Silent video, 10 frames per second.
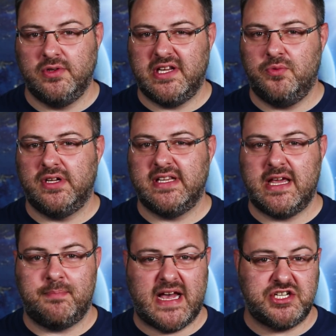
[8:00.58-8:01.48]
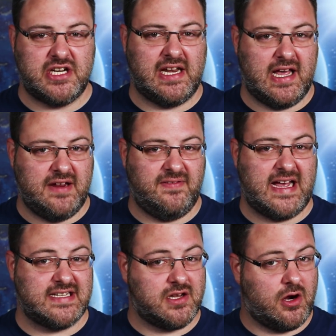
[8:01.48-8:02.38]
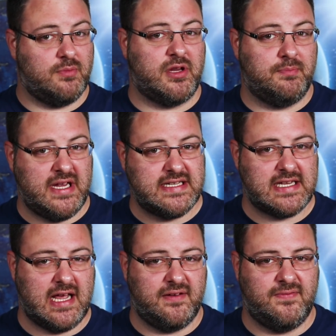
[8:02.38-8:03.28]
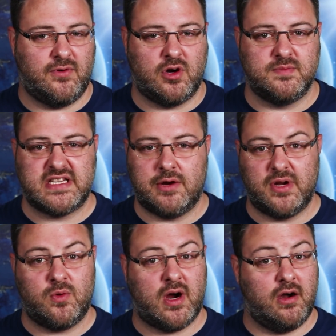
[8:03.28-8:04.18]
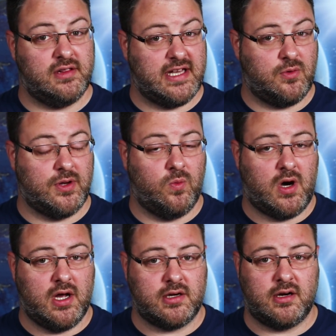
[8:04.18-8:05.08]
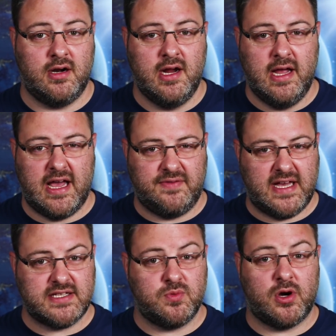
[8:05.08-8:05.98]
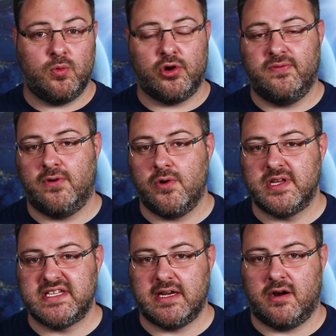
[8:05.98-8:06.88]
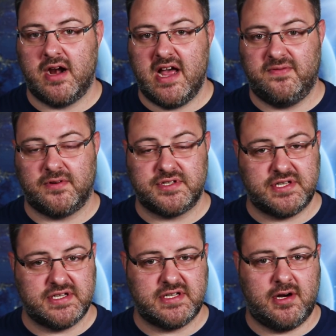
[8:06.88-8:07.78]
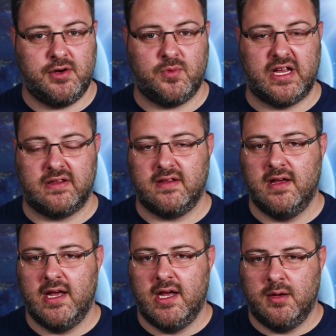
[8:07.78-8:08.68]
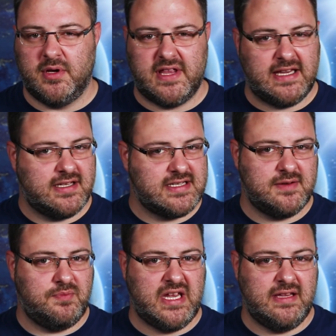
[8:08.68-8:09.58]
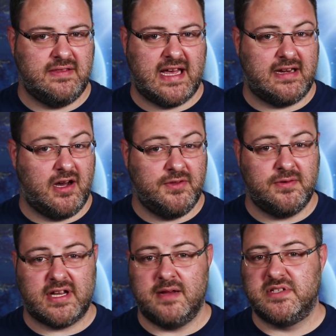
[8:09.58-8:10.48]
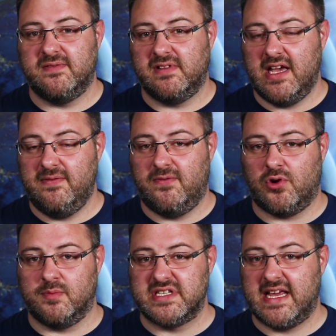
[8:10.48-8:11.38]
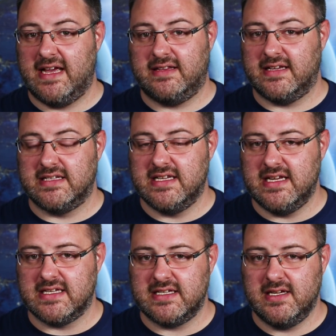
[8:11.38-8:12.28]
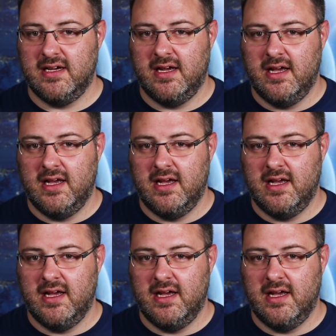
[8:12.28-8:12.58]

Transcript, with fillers: only really imagine life as carbon-based life forms that require liquid water, and that's where we're focusing our efforts to start with. But that doesn't mean that other types of life forms can't exist.